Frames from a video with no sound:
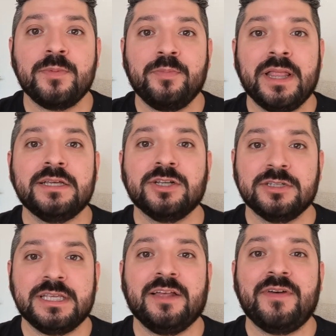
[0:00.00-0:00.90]
we place
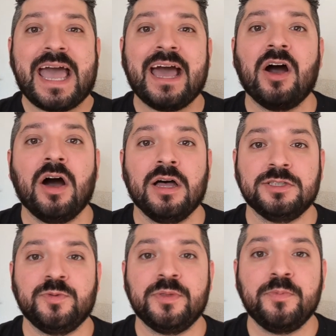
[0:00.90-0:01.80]
ourselves at
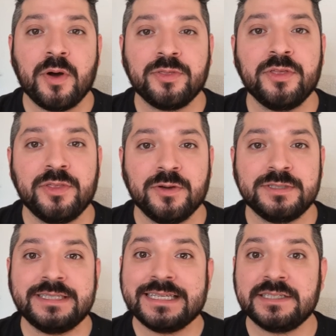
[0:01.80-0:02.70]
odds with both of
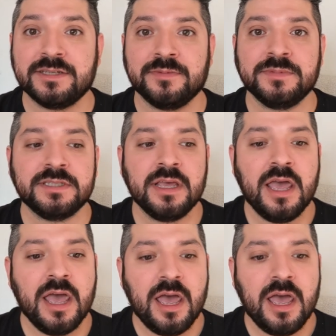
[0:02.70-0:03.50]
those systems.